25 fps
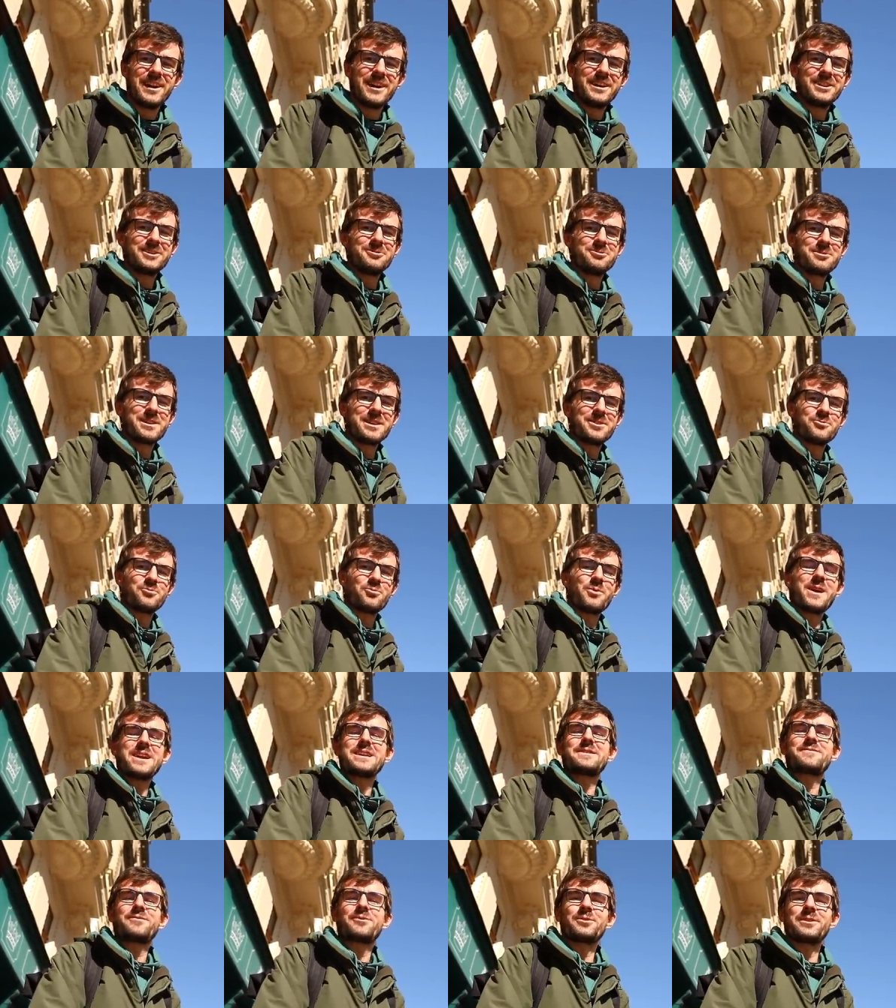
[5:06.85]
you can
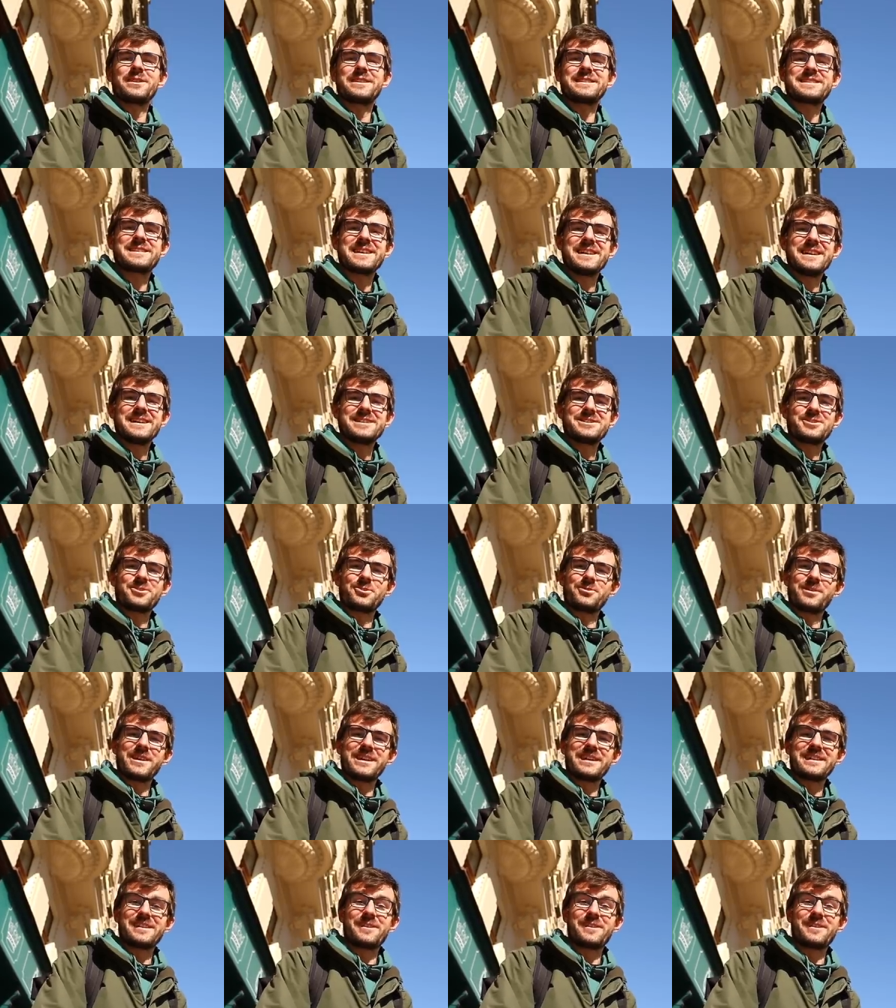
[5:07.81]
wait for it to ring,